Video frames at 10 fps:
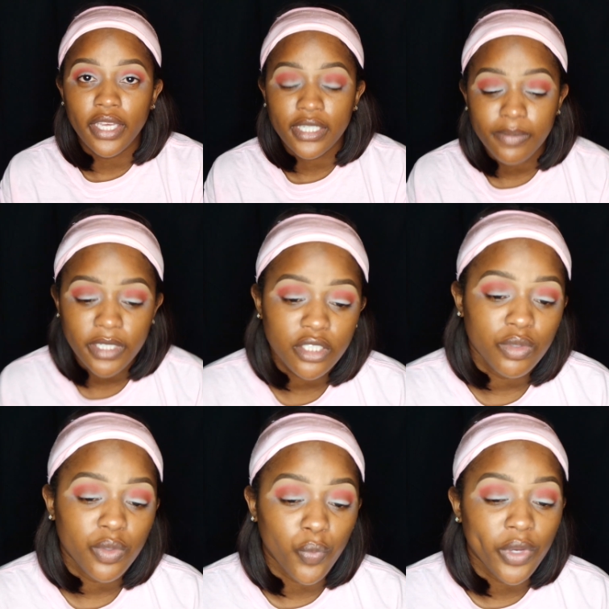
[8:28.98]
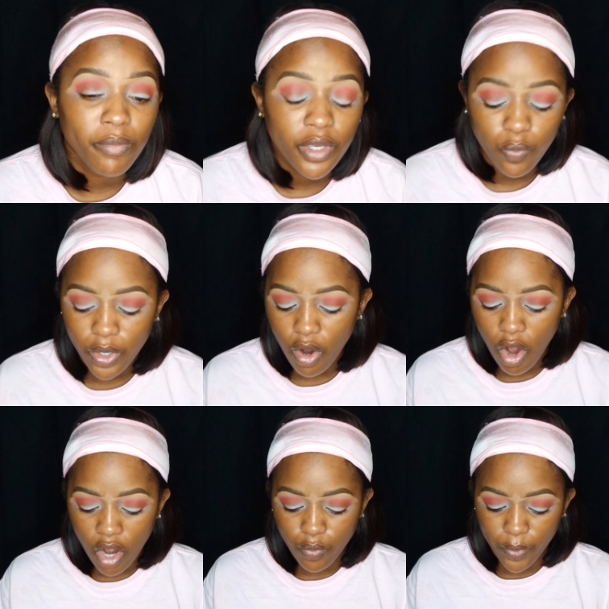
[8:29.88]
especially with women, we're
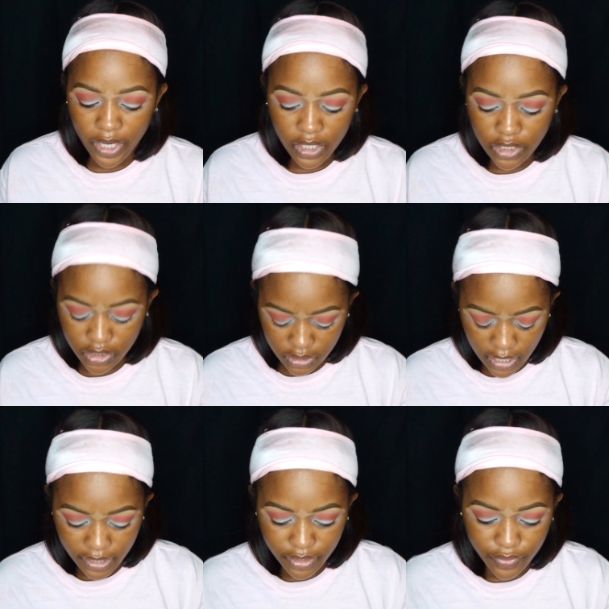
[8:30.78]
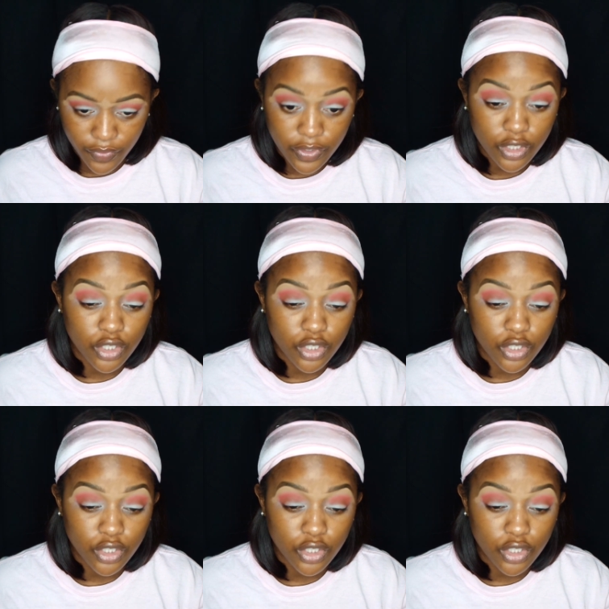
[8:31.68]
already just kind of